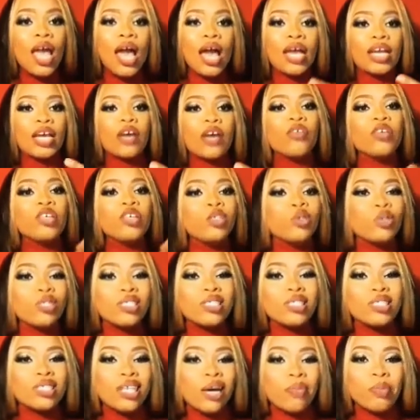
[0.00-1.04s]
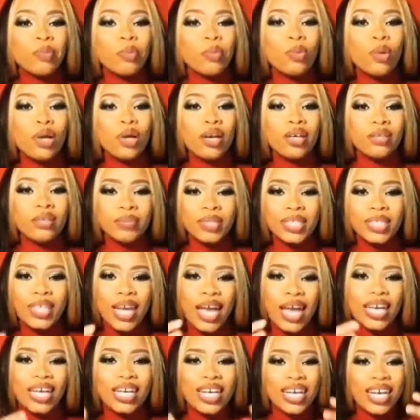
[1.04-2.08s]
And I really noticed that people were,
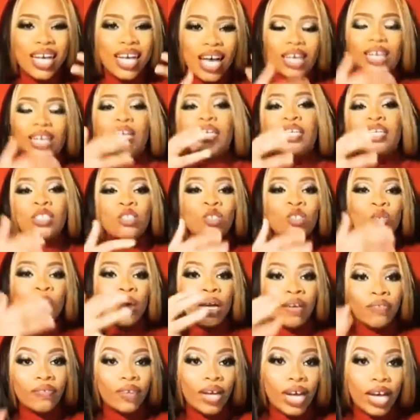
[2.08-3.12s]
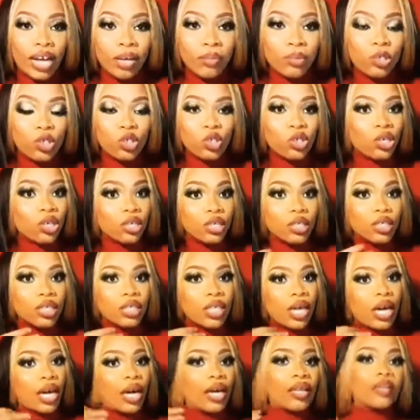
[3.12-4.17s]
like, kind of into my vibes, do you
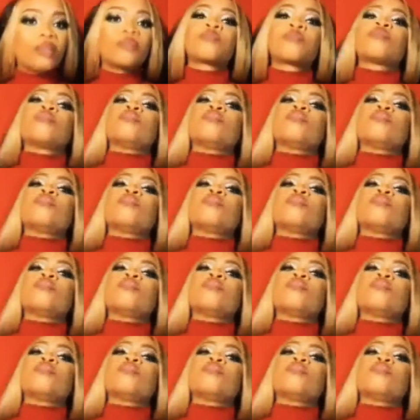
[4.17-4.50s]
understand?